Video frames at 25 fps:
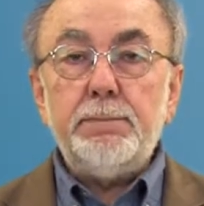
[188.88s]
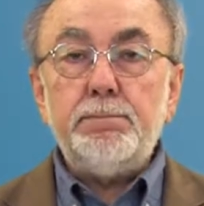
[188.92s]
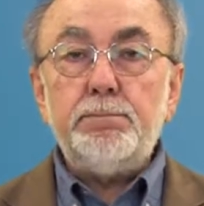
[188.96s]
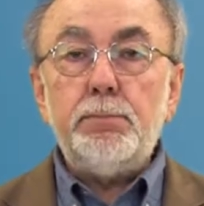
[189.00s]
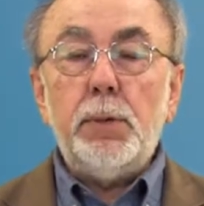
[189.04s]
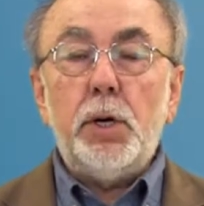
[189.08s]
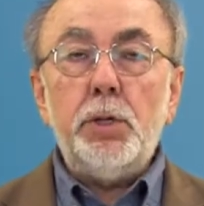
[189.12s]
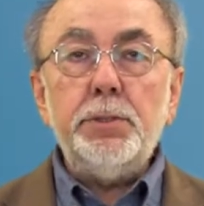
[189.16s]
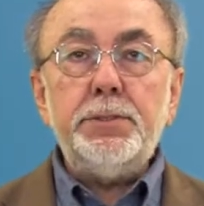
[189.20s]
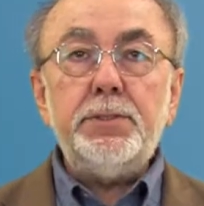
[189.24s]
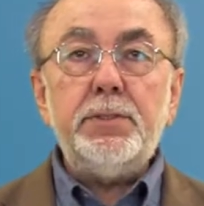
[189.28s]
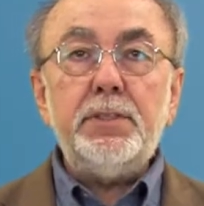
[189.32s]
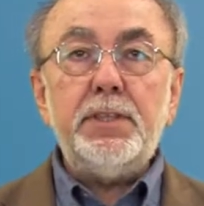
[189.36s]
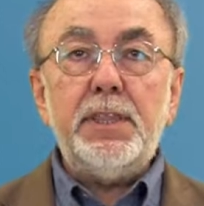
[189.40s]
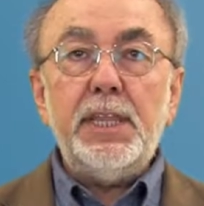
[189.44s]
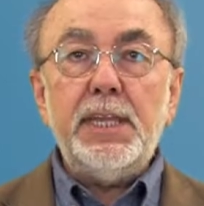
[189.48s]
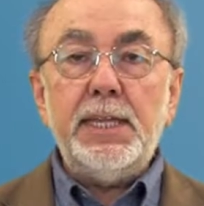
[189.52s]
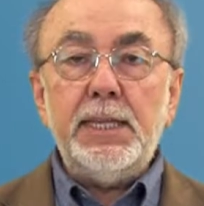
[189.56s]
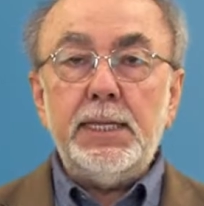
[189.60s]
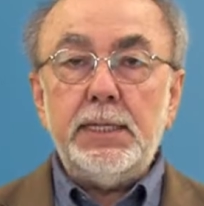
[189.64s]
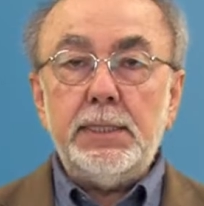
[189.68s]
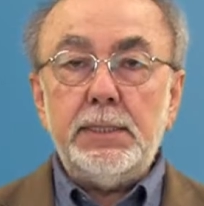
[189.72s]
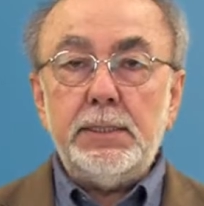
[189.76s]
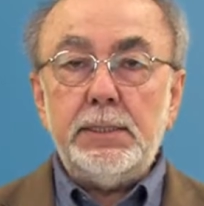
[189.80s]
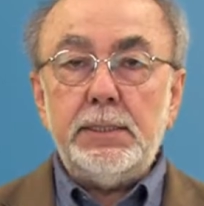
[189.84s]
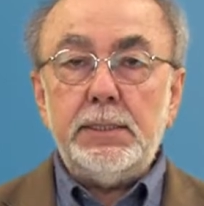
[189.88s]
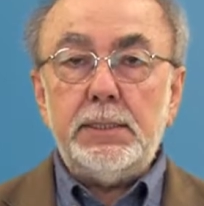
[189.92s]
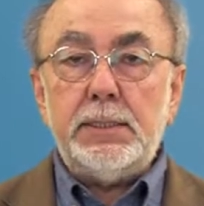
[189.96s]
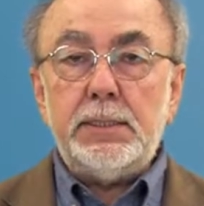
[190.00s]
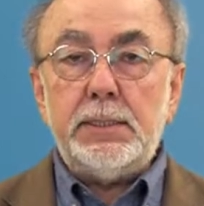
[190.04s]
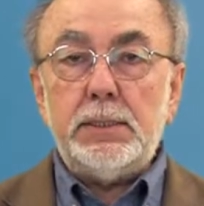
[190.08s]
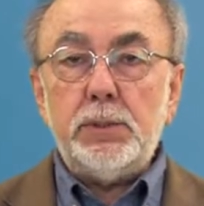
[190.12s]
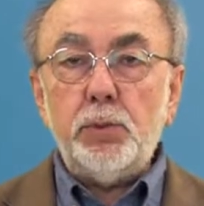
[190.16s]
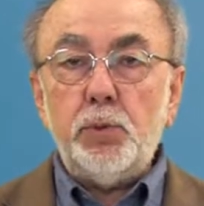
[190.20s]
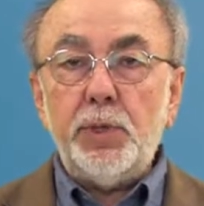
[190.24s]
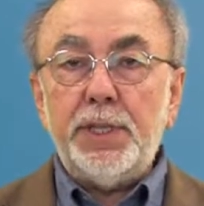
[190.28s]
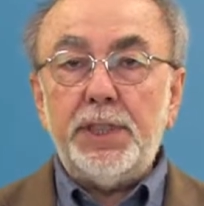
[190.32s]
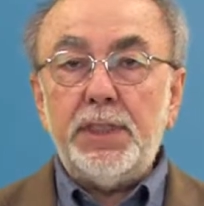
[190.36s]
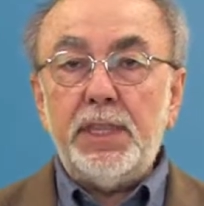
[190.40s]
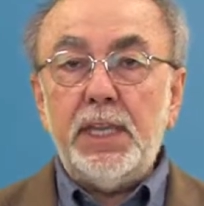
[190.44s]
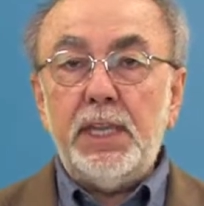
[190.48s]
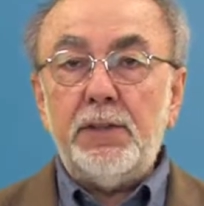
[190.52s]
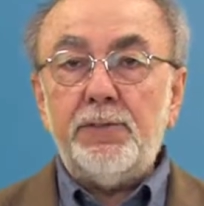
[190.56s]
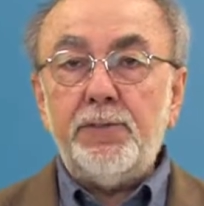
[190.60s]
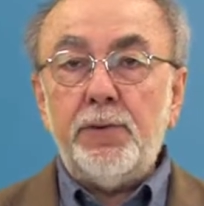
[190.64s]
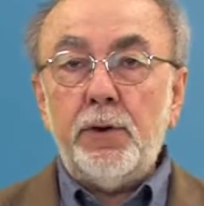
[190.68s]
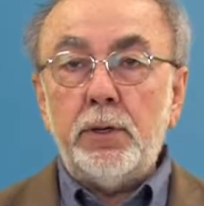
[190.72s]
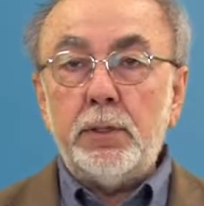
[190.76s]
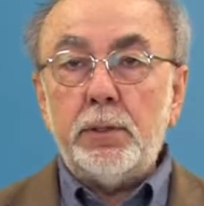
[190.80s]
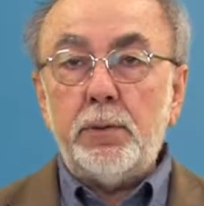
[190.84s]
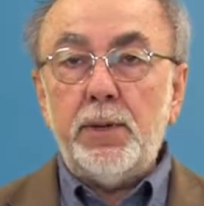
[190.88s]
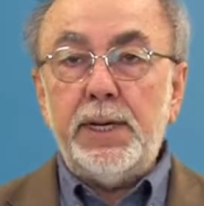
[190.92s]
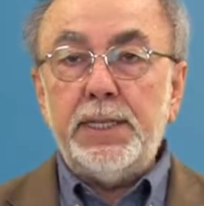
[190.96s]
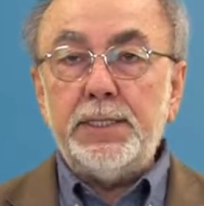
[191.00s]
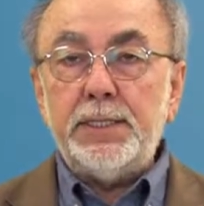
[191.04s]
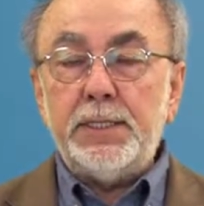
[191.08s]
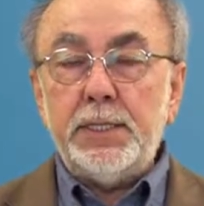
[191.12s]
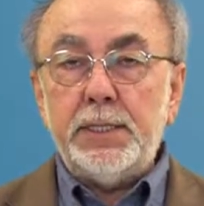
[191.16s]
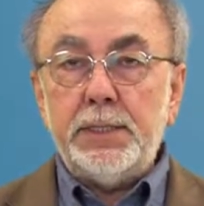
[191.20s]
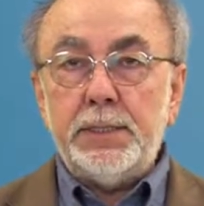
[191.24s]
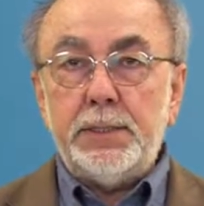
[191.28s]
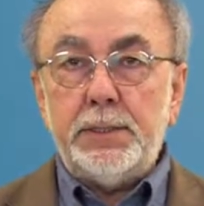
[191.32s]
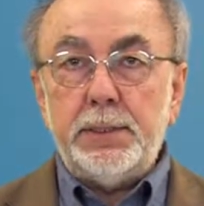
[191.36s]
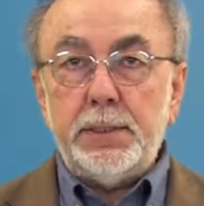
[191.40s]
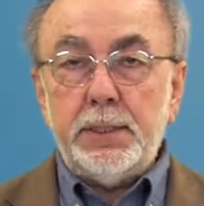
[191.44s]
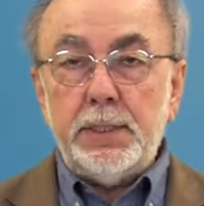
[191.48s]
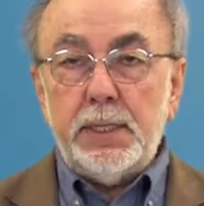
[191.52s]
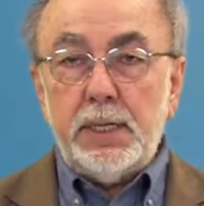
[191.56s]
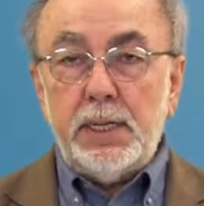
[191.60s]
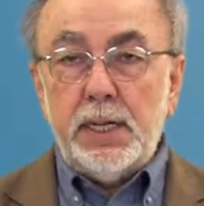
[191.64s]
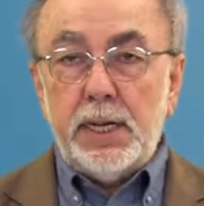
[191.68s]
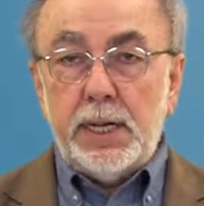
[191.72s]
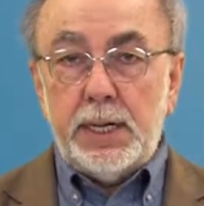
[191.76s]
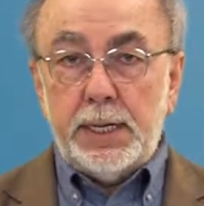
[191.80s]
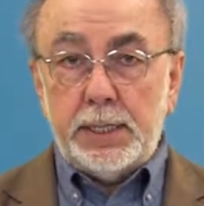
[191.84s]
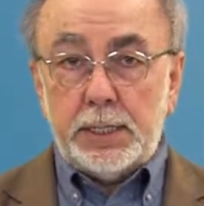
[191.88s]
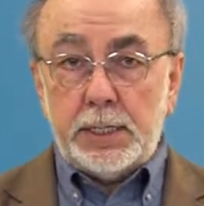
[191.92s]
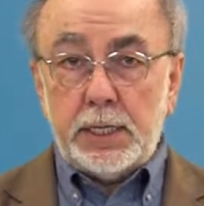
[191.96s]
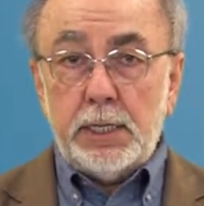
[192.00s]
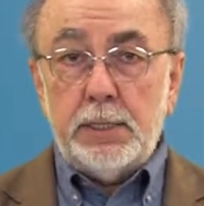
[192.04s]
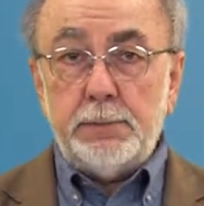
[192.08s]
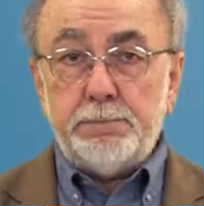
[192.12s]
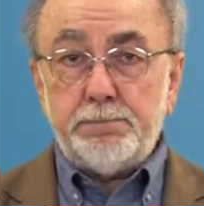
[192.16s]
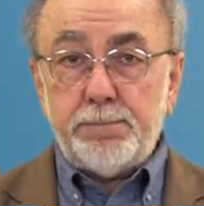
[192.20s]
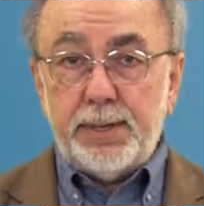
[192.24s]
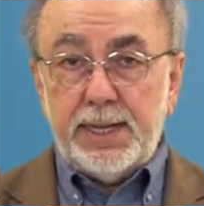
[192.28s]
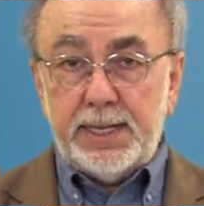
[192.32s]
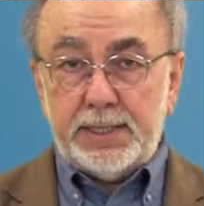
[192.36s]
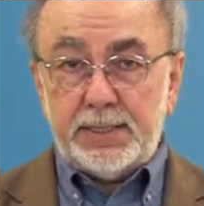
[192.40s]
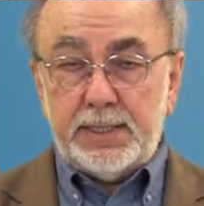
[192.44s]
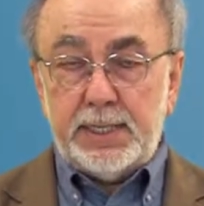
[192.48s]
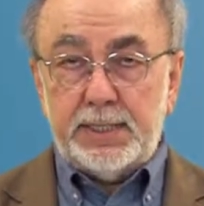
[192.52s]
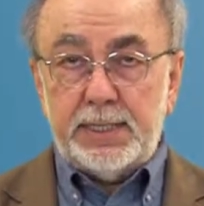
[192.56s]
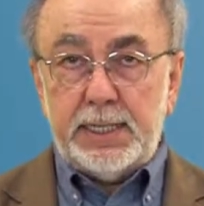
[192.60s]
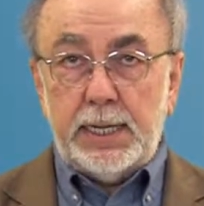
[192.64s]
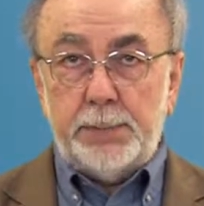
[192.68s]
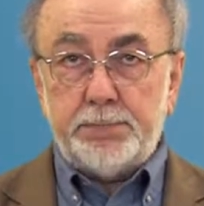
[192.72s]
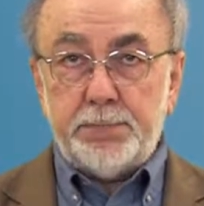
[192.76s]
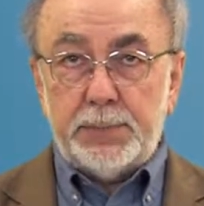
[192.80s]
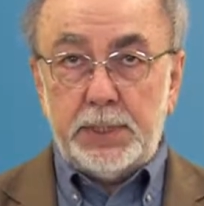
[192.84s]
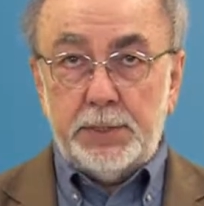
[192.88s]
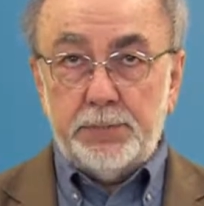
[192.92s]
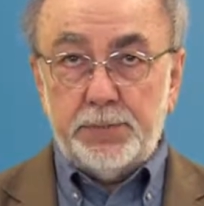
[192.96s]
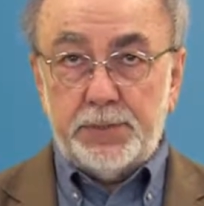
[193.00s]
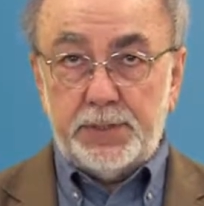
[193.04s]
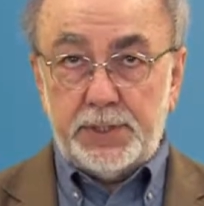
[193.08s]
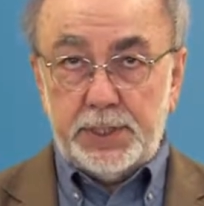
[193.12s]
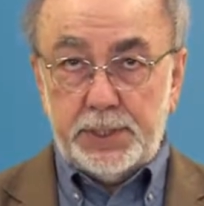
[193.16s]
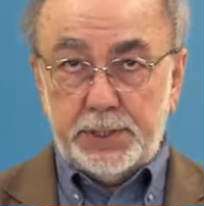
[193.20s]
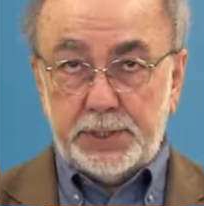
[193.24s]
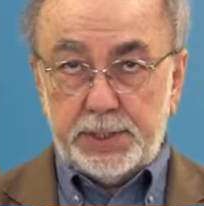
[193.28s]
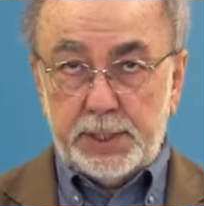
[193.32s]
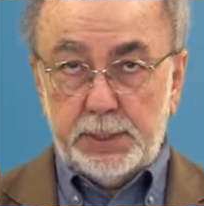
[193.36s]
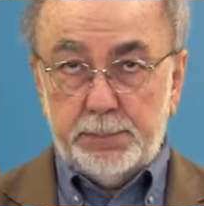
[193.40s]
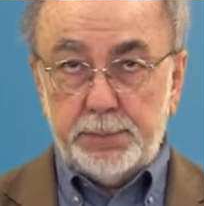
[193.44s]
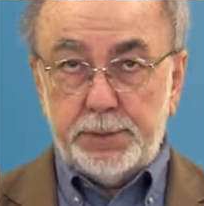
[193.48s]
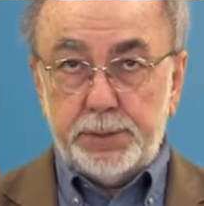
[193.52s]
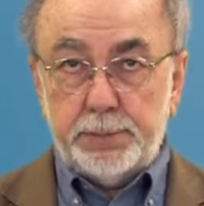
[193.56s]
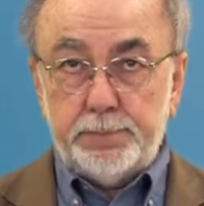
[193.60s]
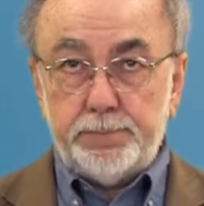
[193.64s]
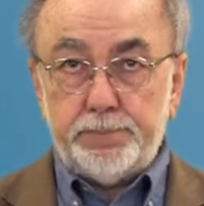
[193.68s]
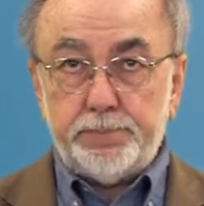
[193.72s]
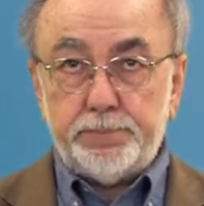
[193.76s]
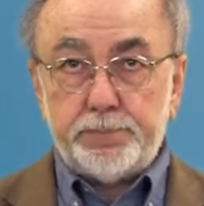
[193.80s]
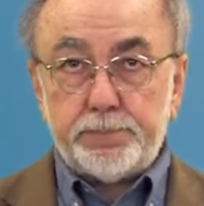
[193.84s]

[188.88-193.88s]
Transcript: Most things we take for granted are complex adaptive systems.